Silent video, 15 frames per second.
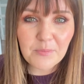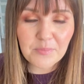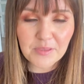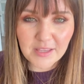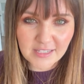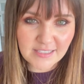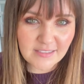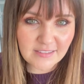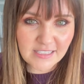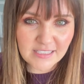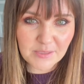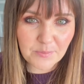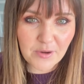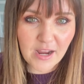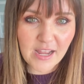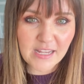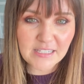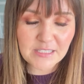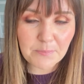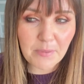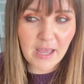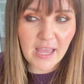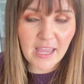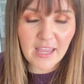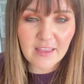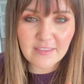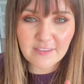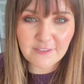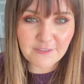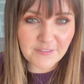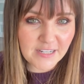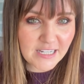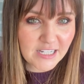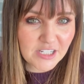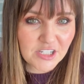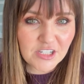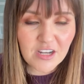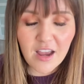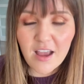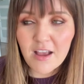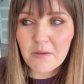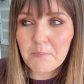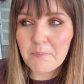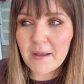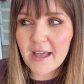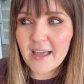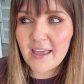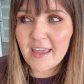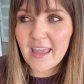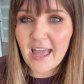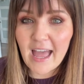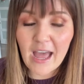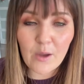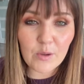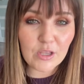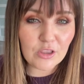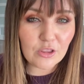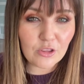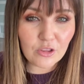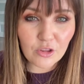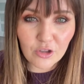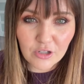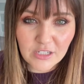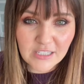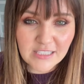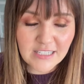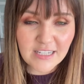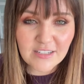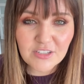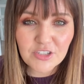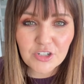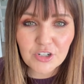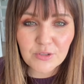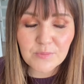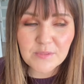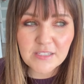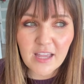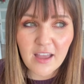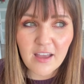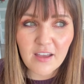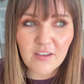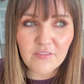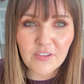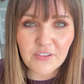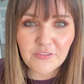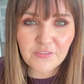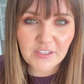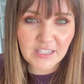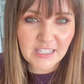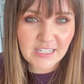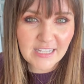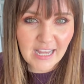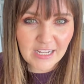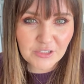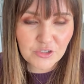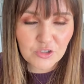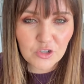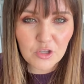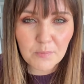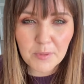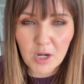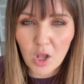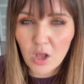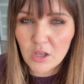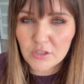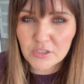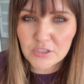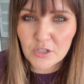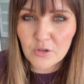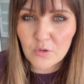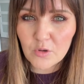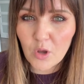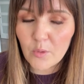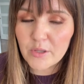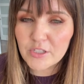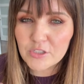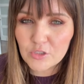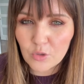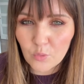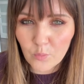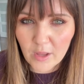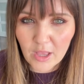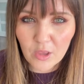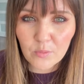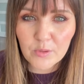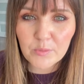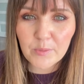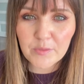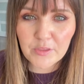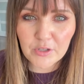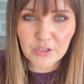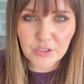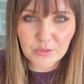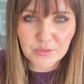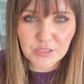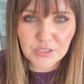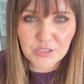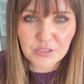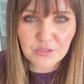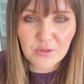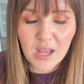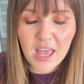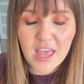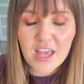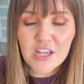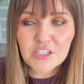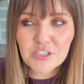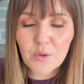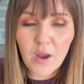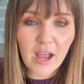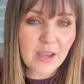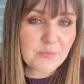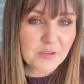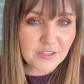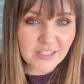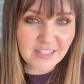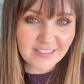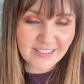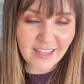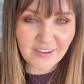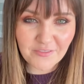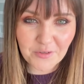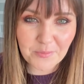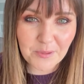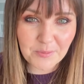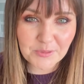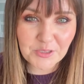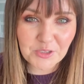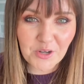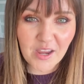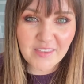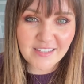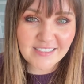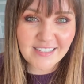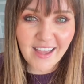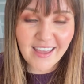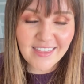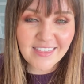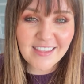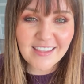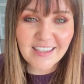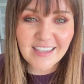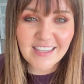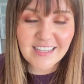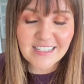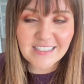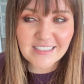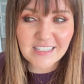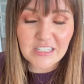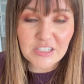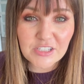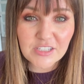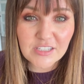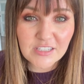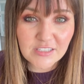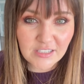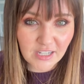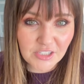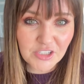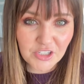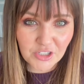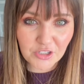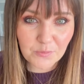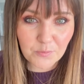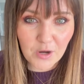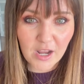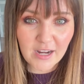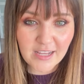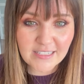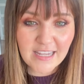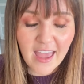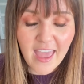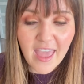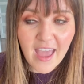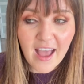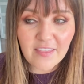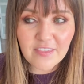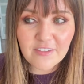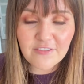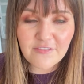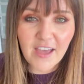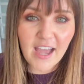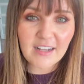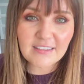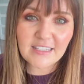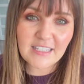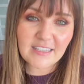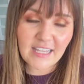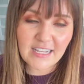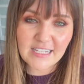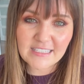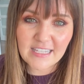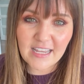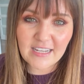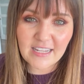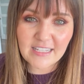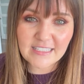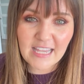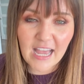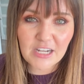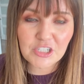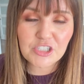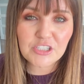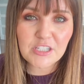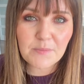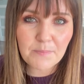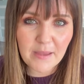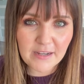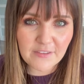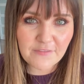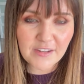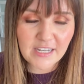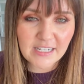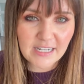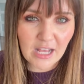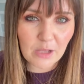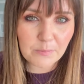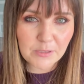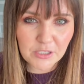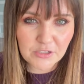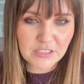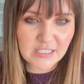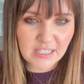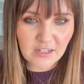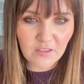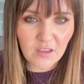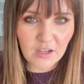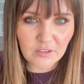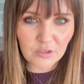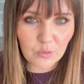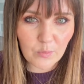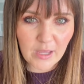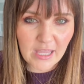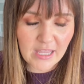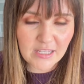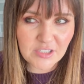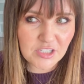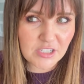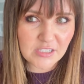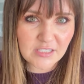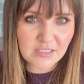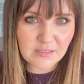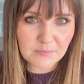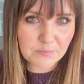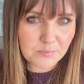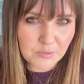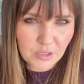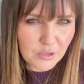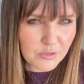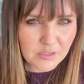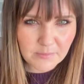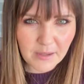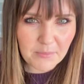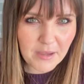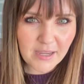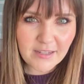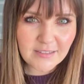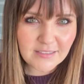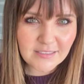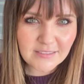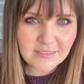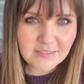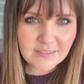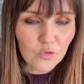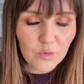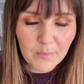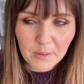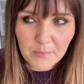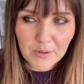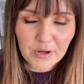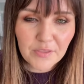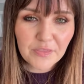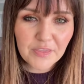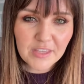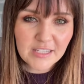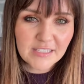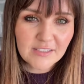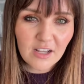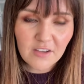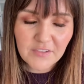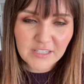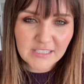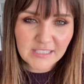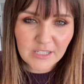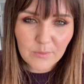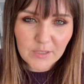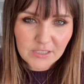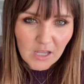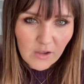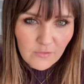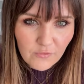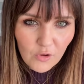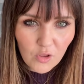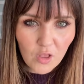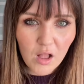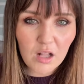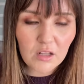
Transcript: pleasantly surprised by the finish, by how it looks in terms of feeling natural, but also going so well with what they're used to. So I'm really excited for people to try this. I think it is such a good product. And the fact that, like I said, it's actually benefiting and helping your skin along the way just blows my mind. Remember, this obviously was a full